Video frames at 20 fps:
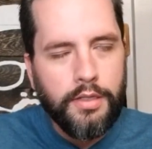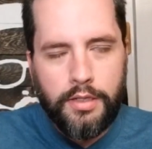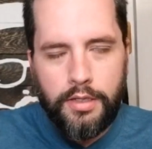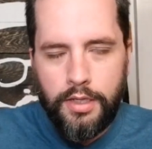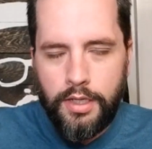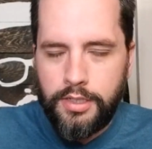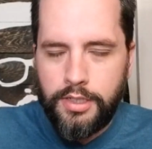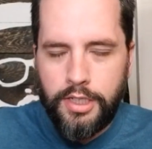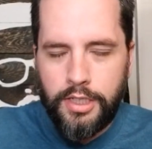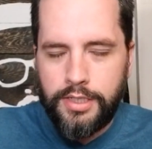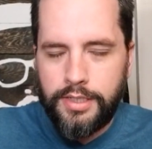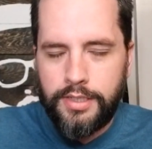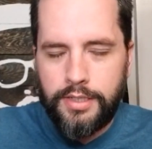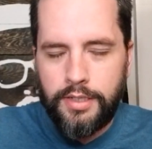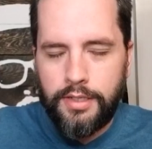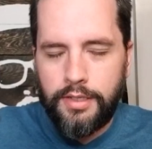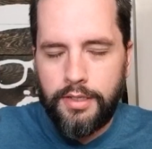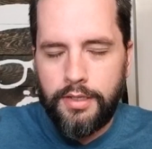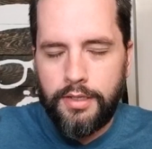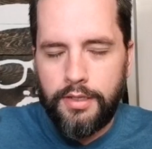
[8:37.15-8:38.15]
it's
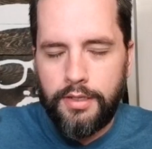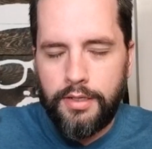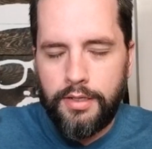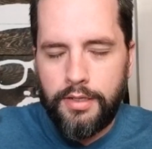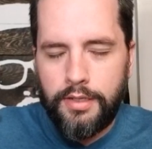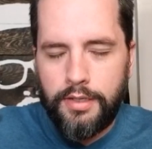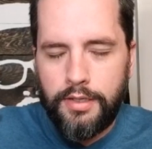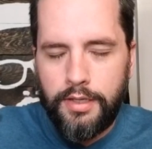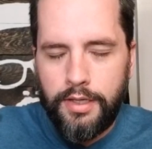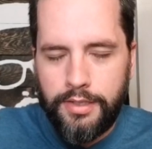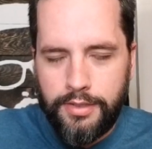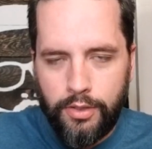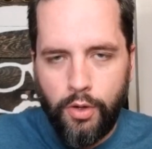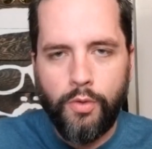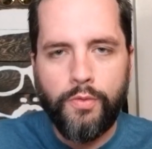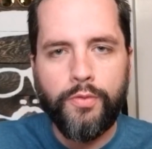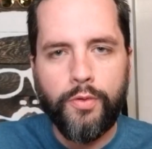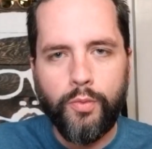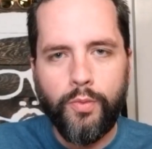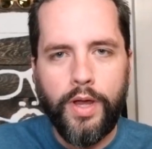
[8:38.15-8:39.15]
just, it's
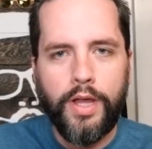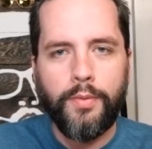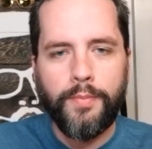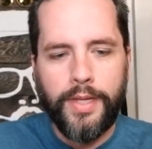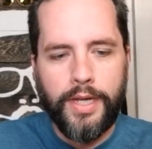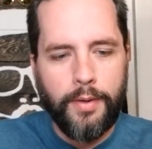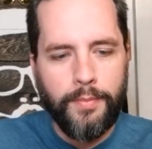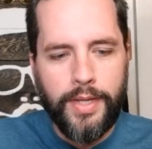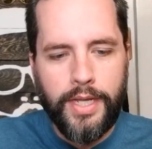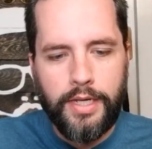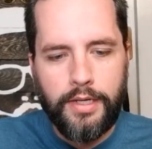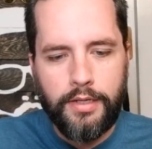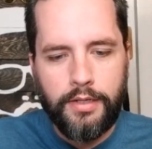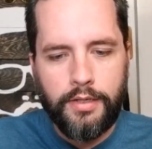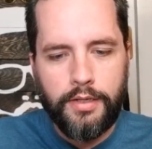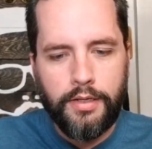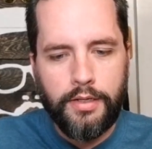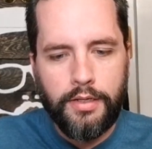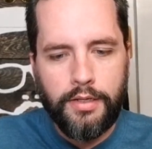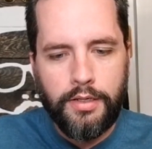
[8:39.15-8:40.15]
overwhelming. I
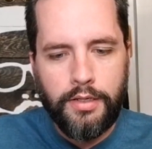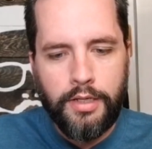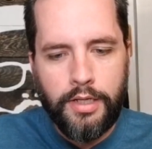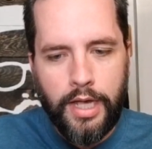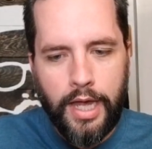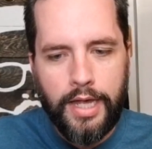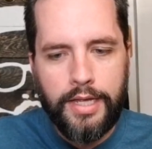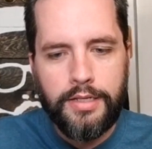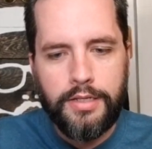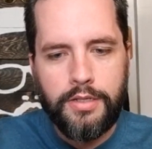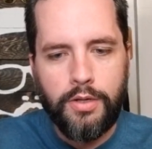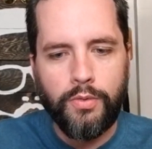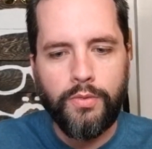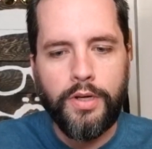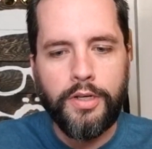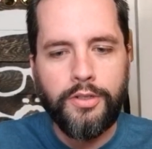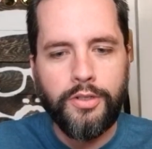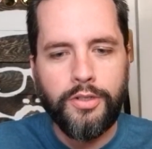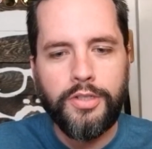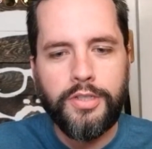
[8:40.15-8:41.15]
mean, you guys don't
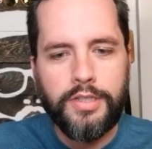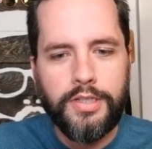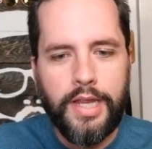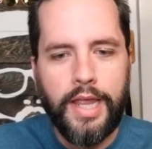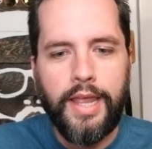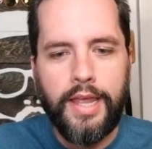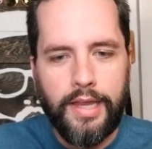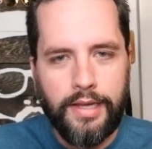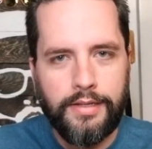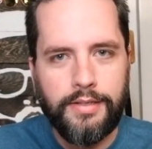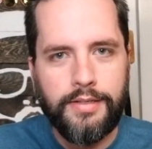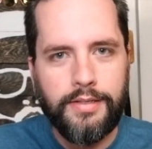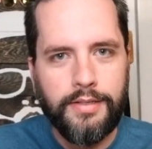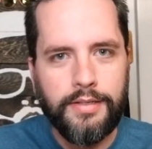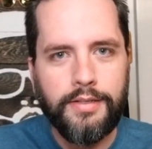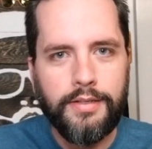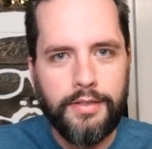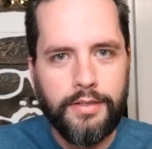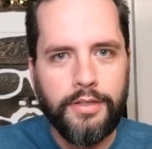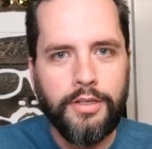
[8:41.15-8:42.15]
understand.
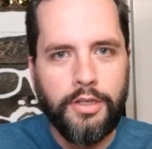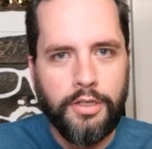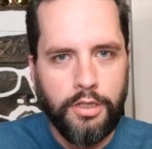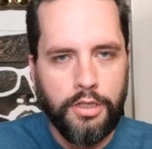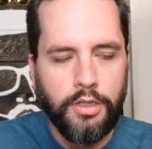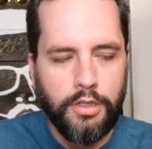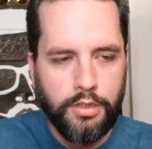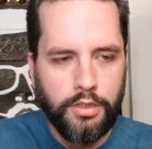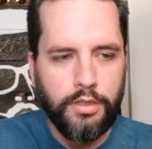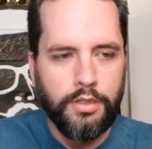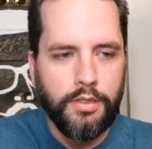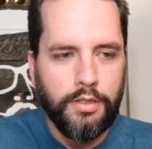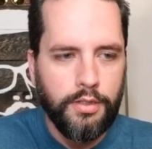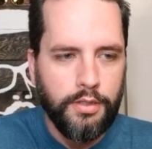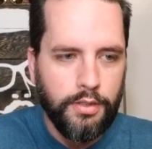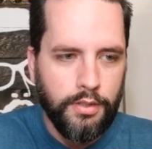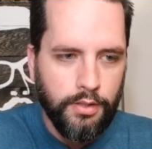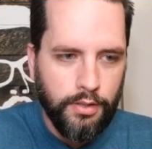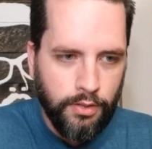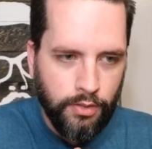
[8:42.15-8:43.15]
You
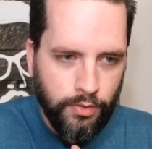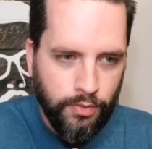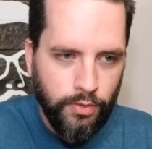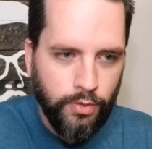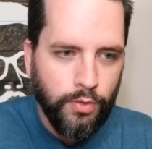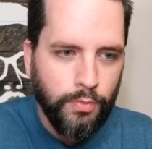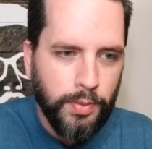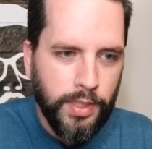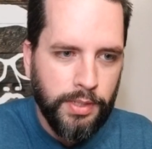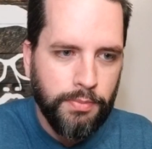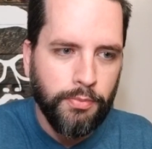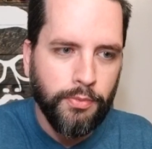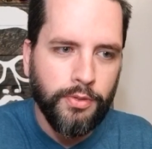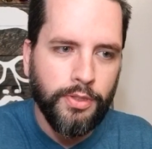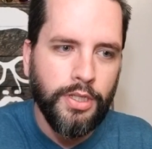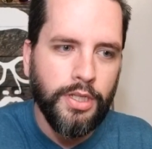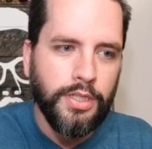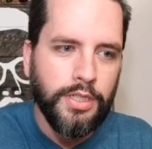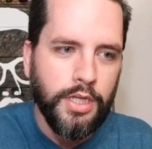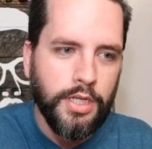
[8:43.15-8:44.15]
new people,
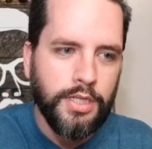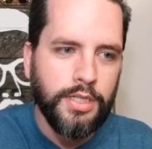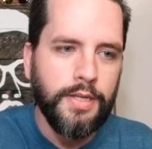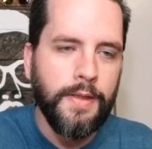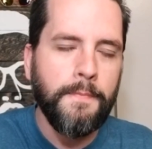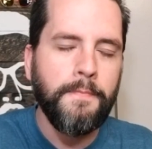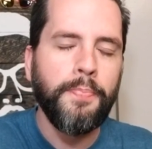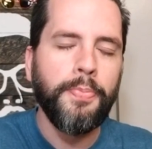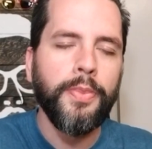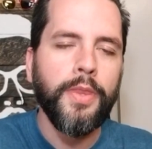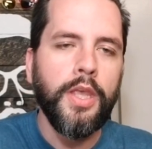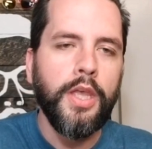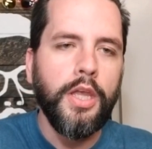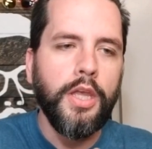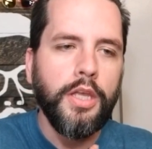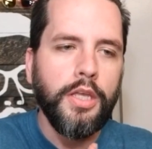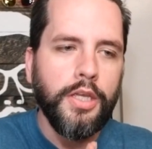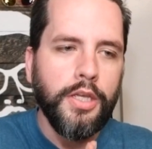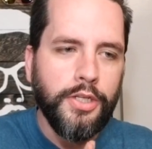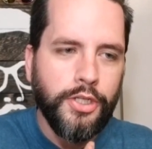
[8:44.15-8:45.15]
you
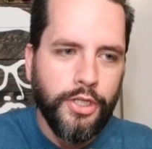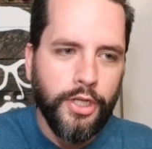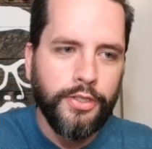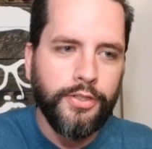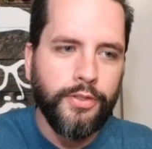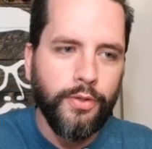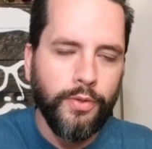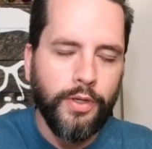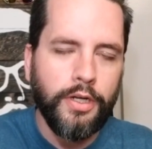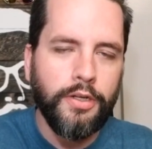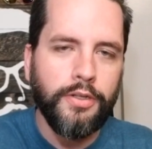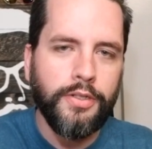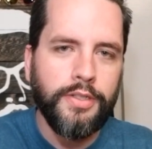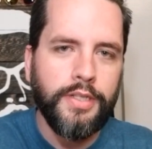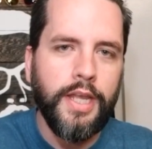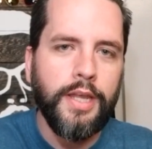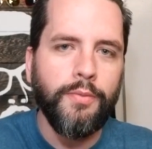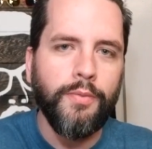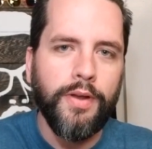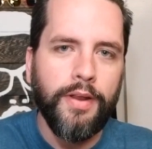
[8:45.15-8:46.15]
just don't
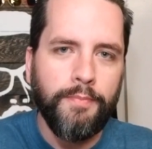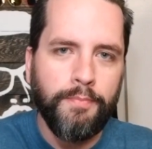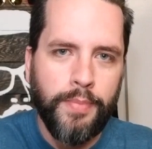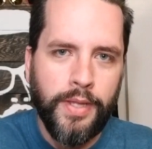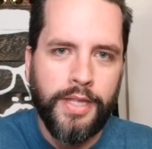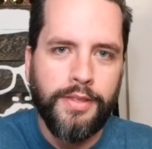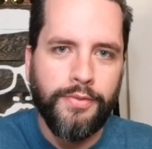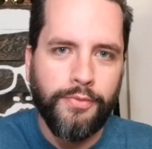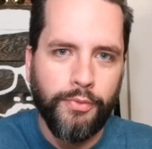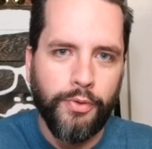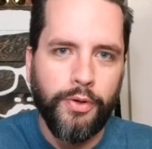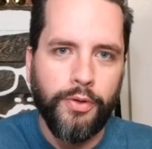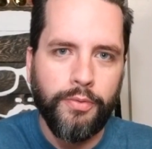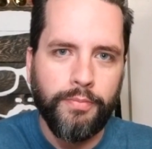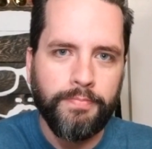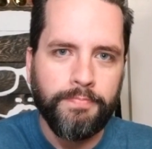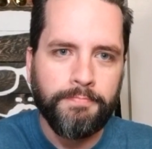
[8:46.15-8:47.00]
understand what I've been through.